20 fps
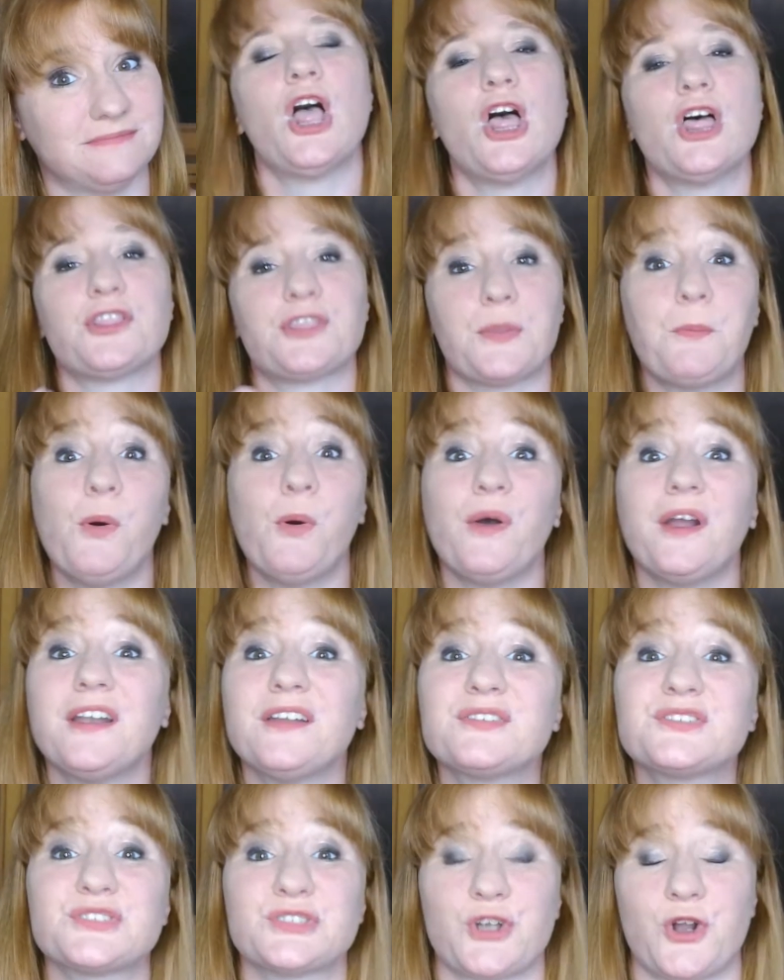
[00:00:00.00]
The point of
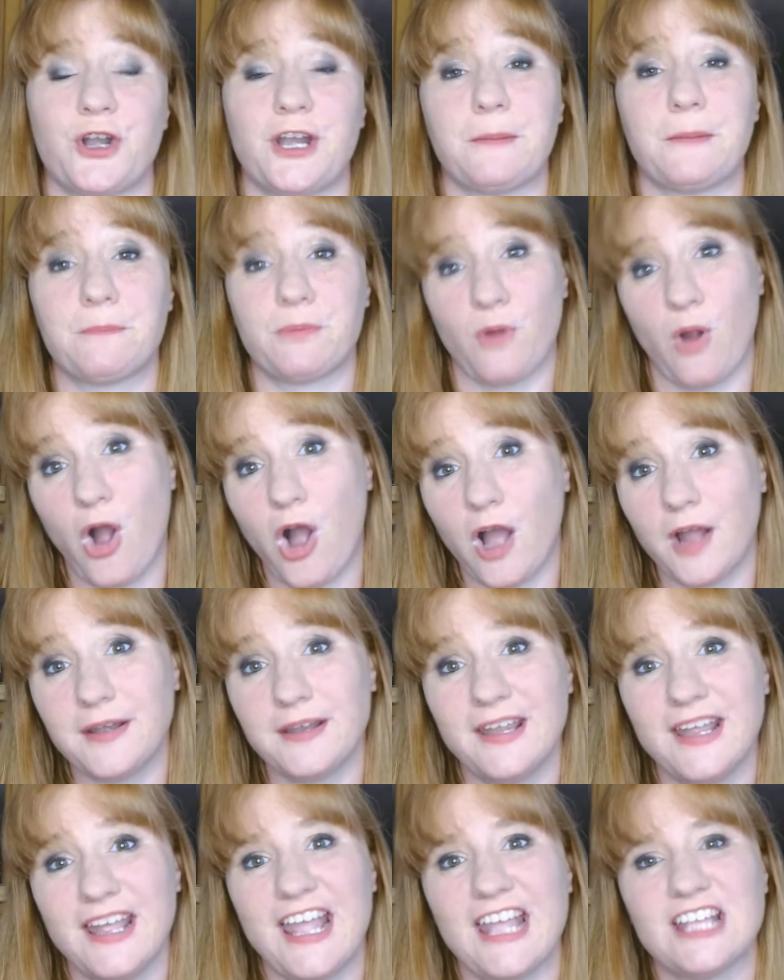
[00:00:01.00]
starting broad
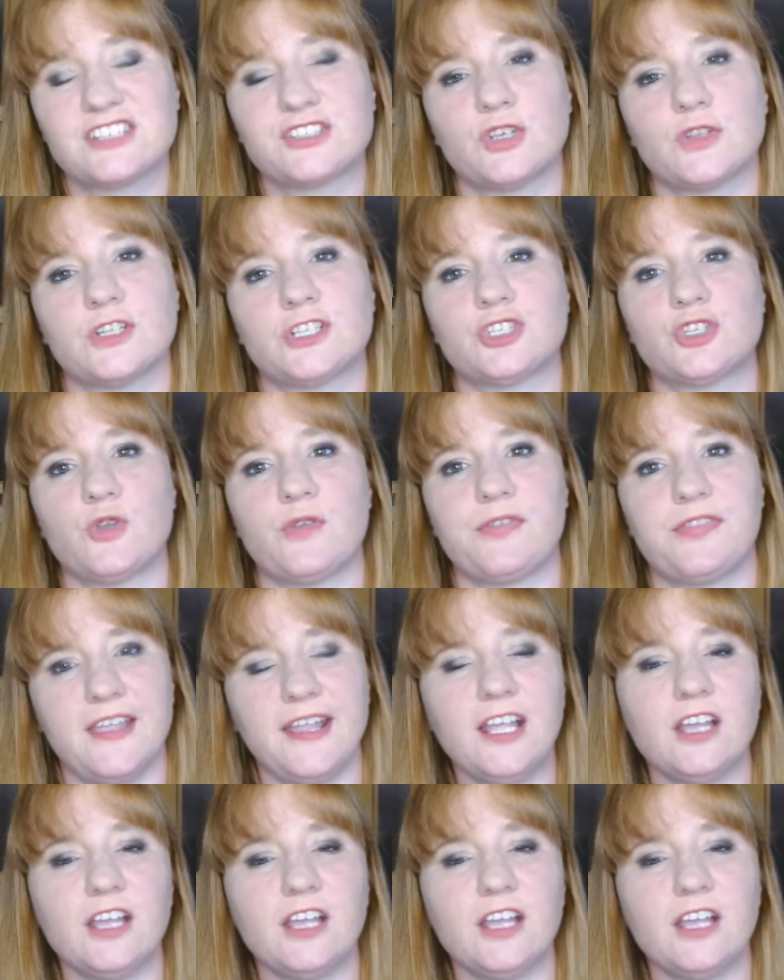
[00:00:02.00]
is so that you think